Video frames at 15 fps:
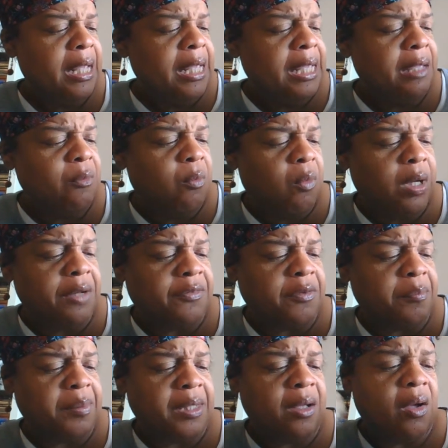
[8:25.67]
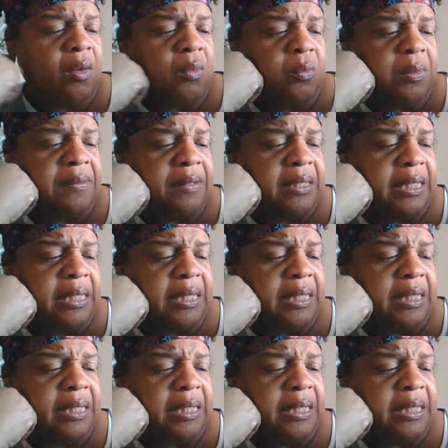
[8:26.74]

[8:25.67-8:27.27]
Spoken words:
He wanted to be home with